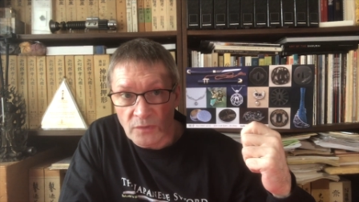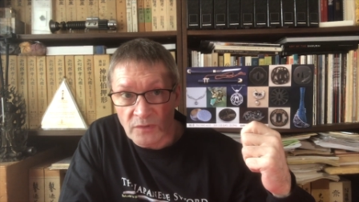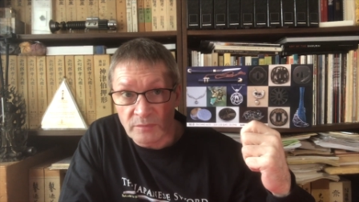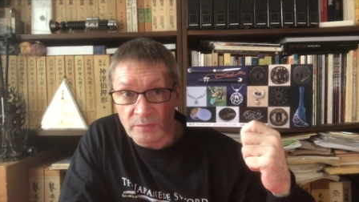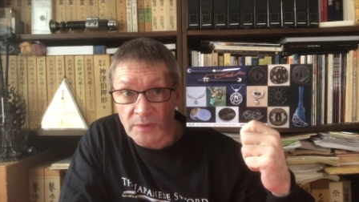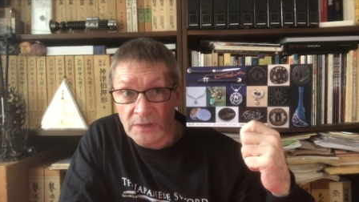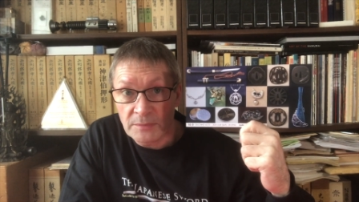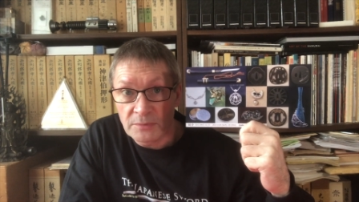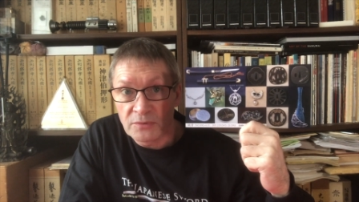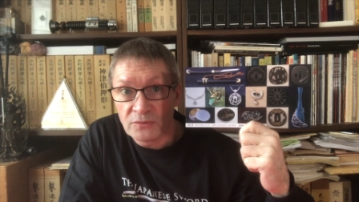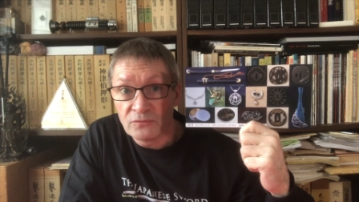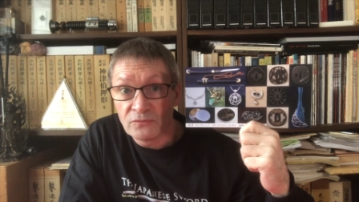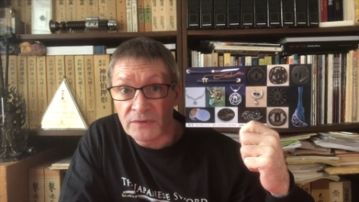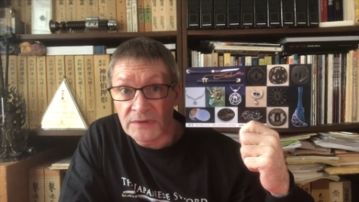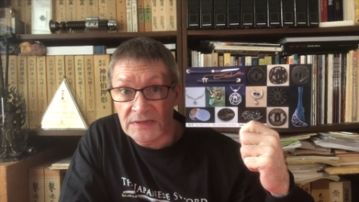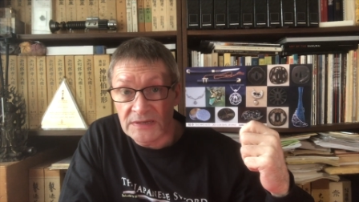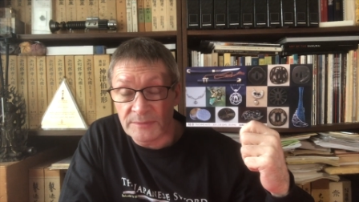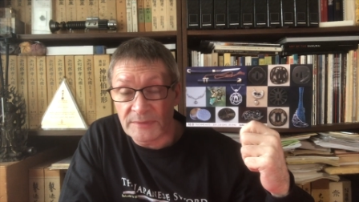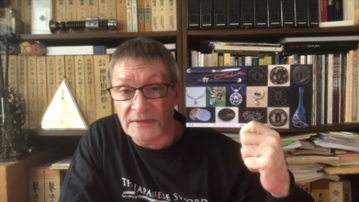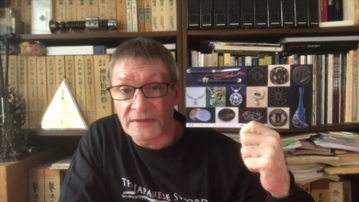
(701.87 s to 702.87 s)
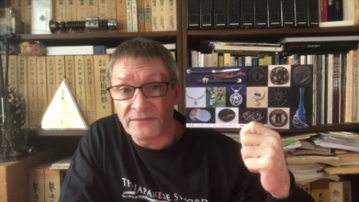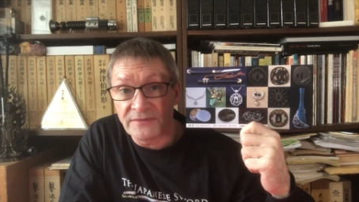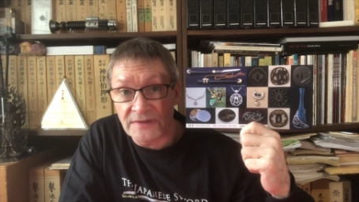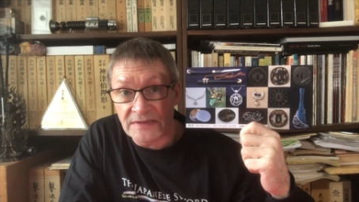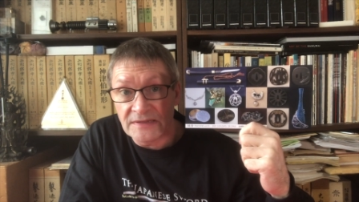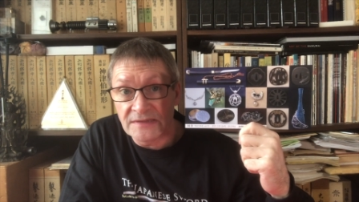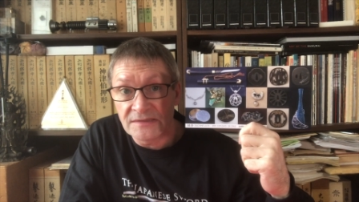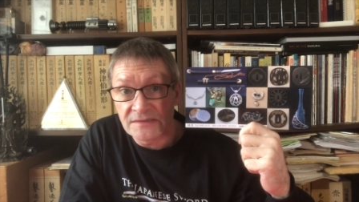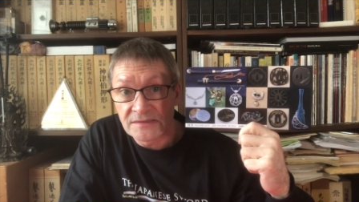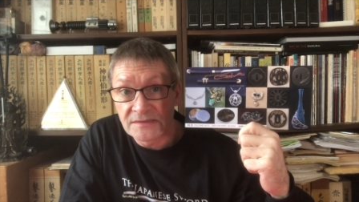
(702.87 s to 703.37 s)
people who really make
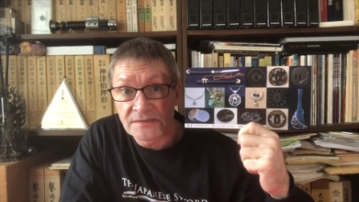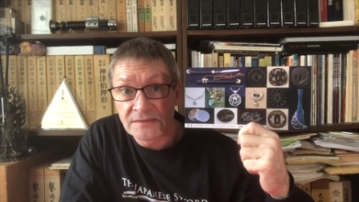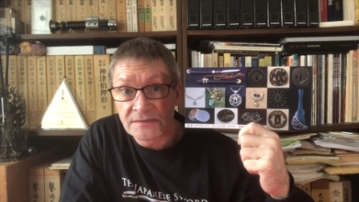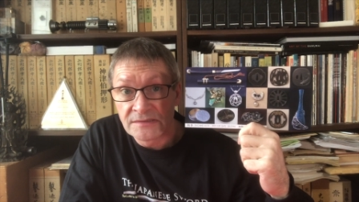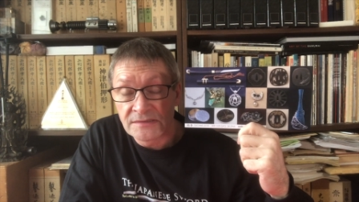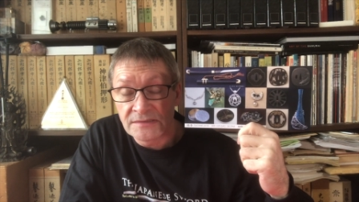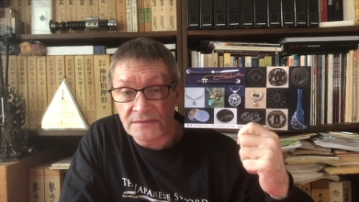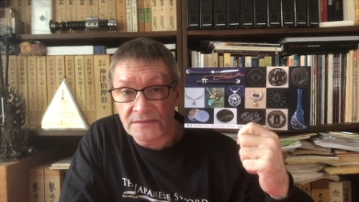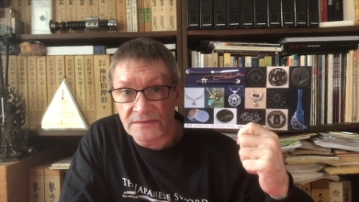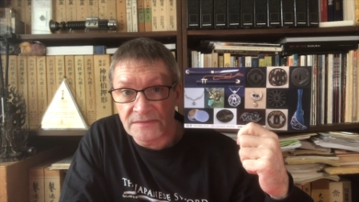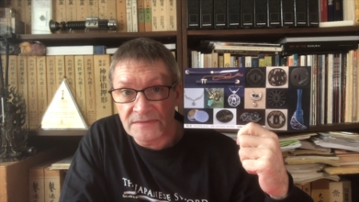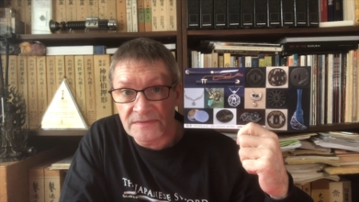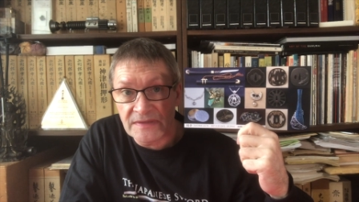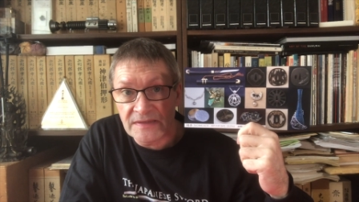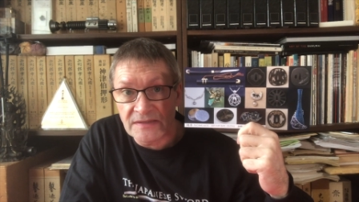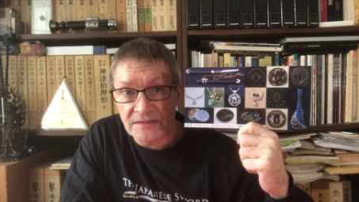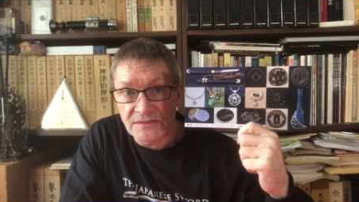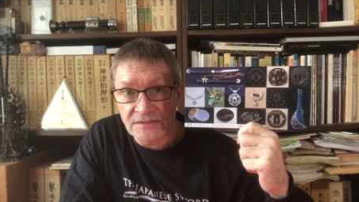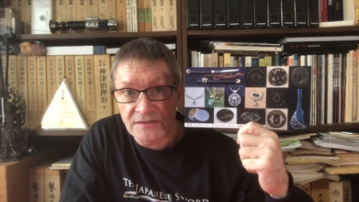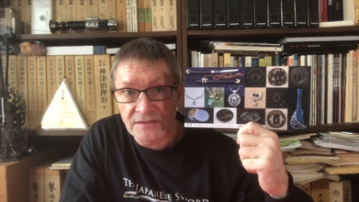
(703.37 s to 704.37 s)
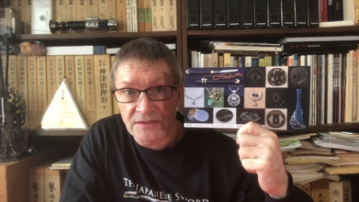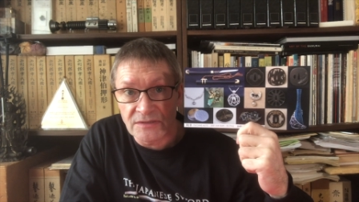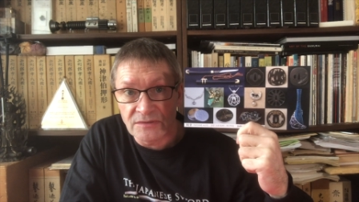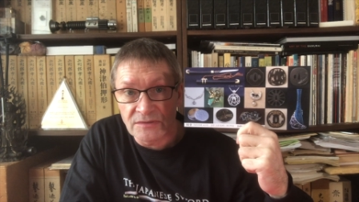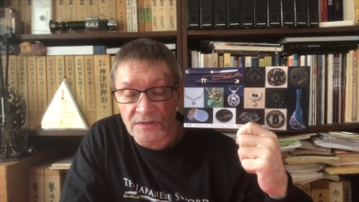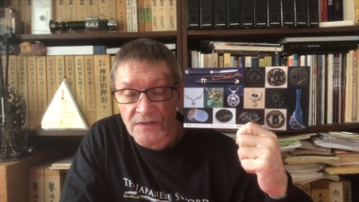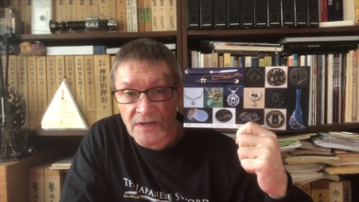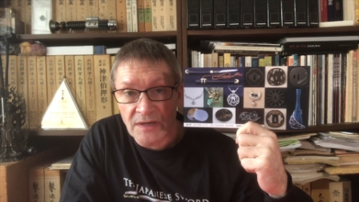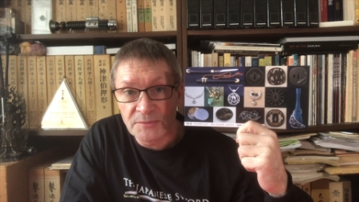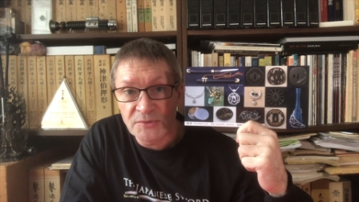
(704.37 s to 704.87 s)
fittings and things. You know,
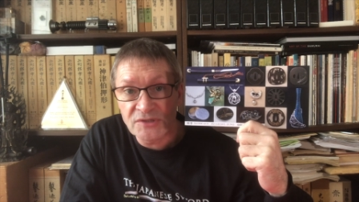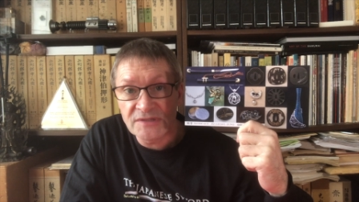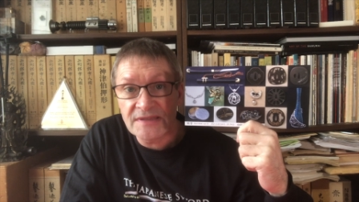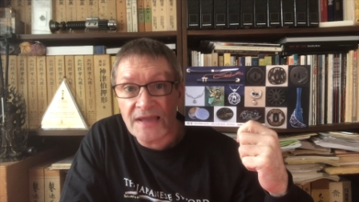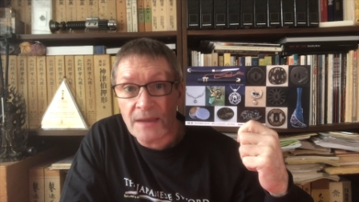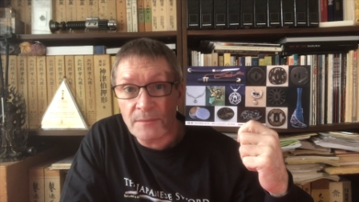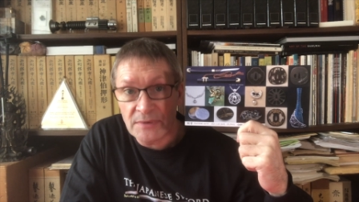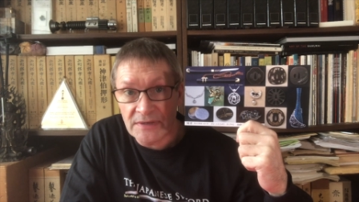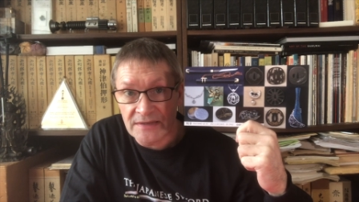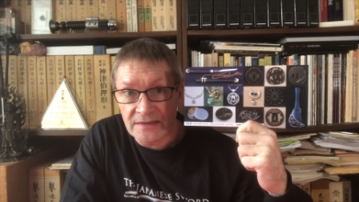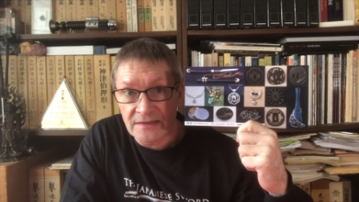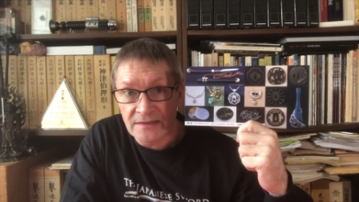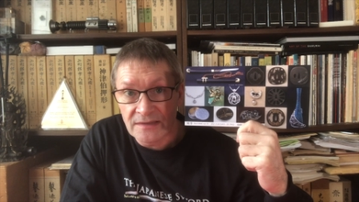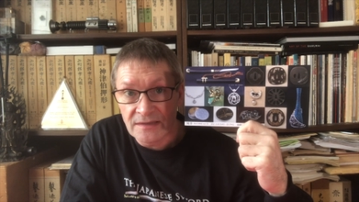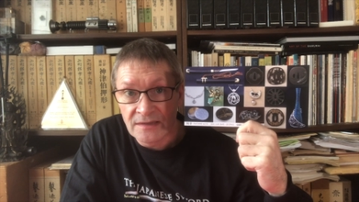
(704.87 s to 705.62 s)
I'm just dabbling.